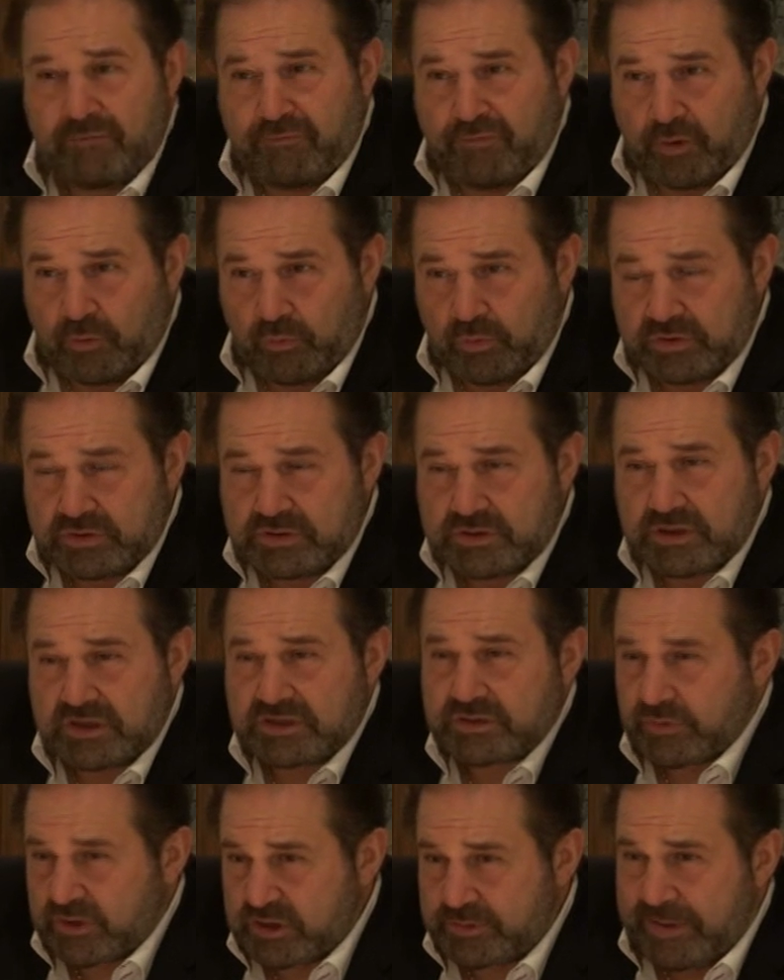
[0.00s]
forwards
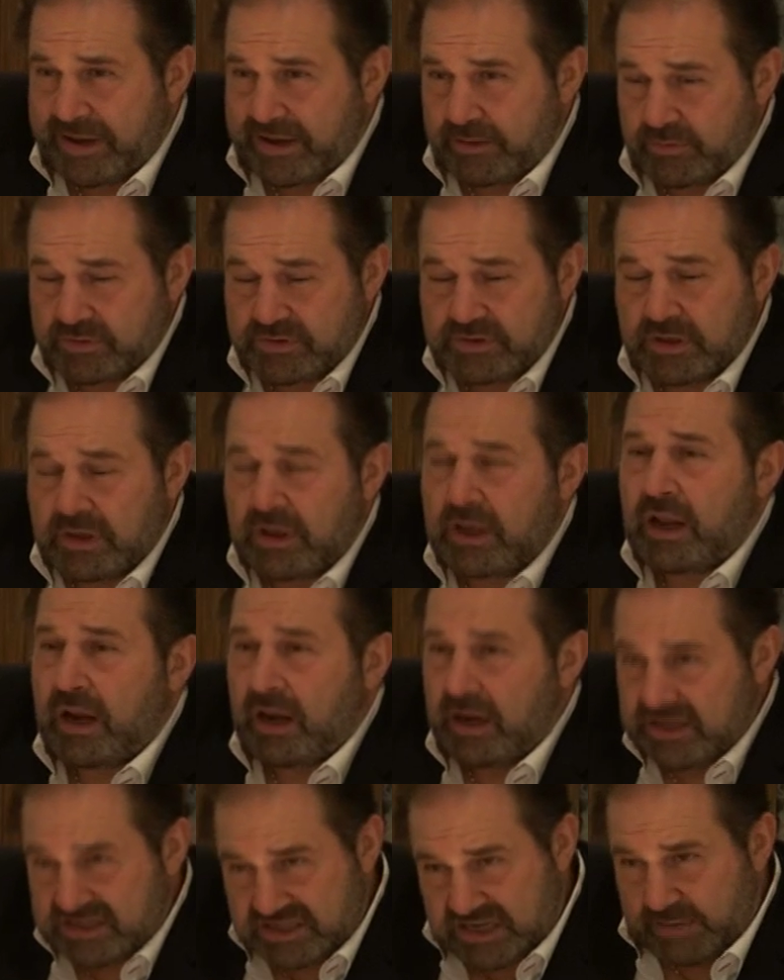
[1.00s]
as well as backwards.
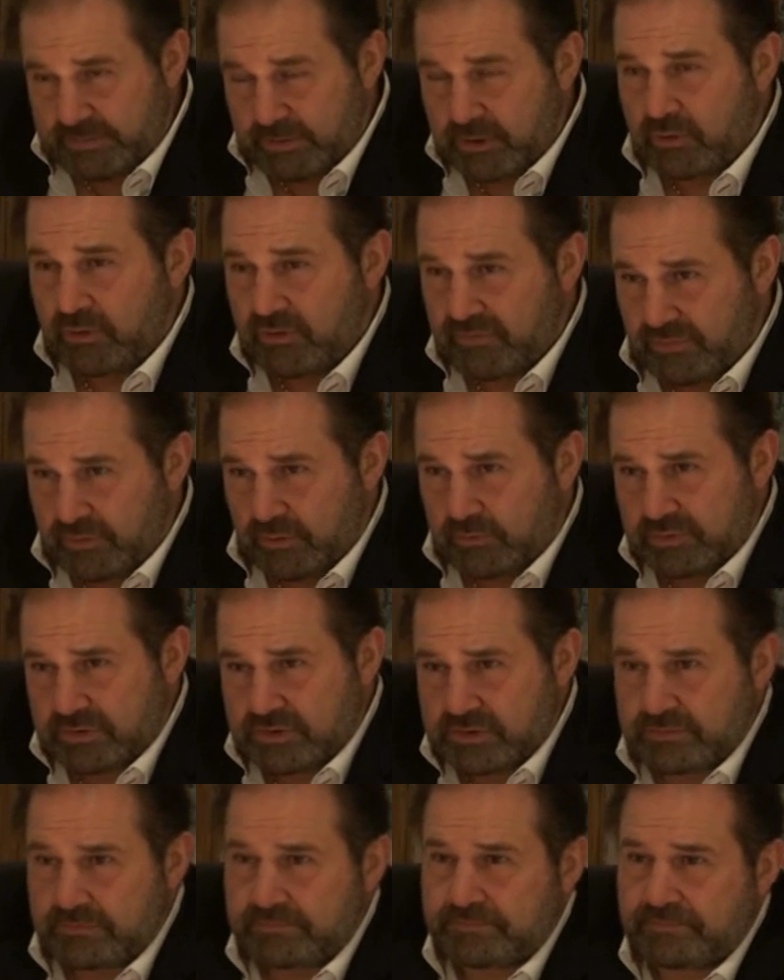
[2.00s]
Let's keep on going
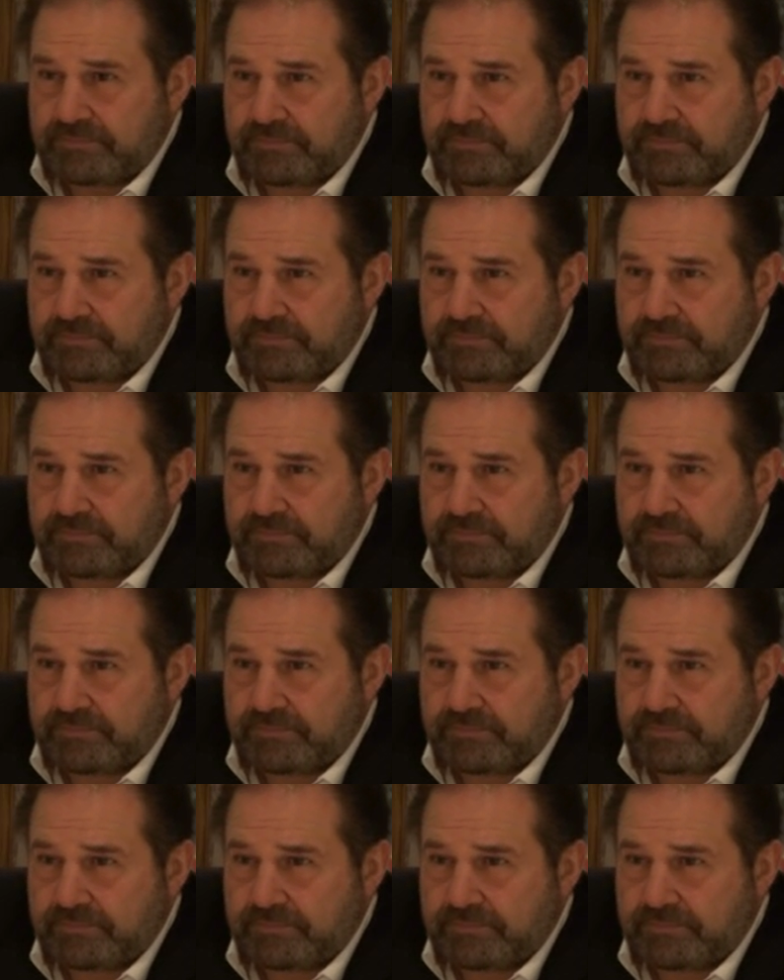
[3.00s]
forwards.